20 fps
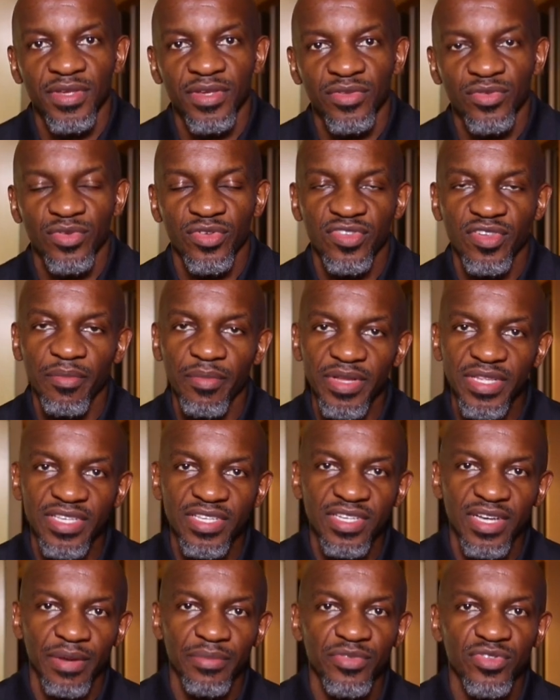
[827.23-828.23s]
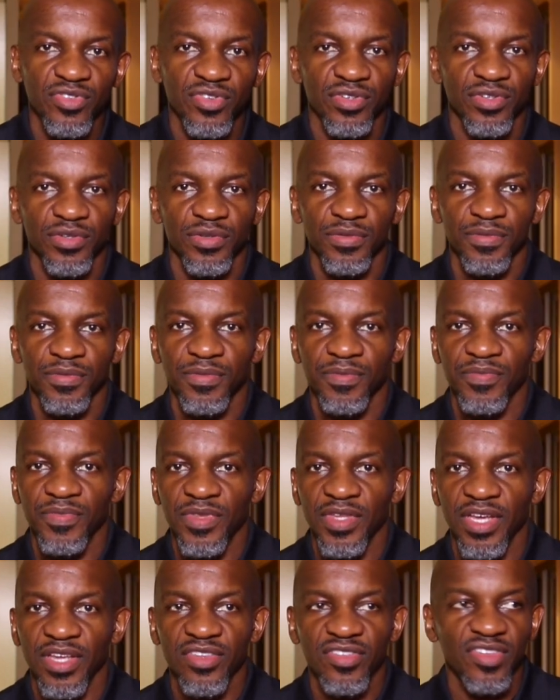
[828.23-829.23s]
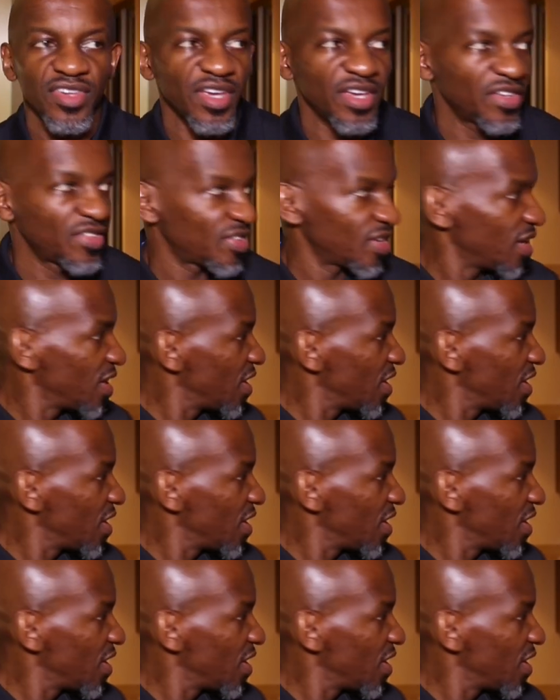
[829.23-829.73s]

So somebody comes to you and says,